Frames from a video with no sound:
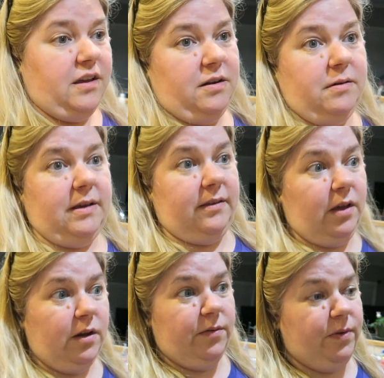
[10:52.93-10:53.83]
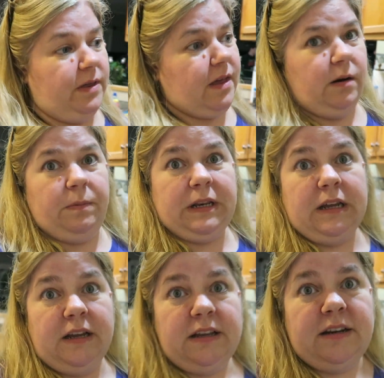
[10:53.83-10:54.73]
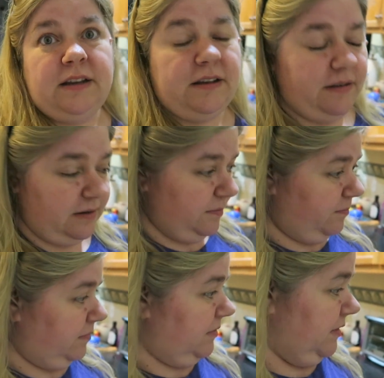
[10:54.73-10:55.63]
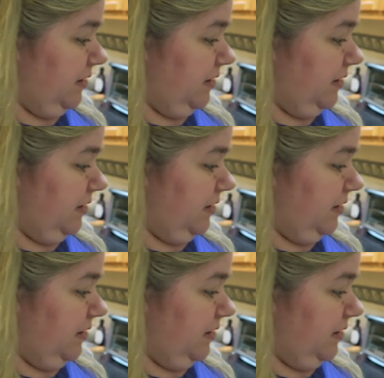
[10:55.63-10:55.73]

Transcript: anyways hopefully that'll be done um,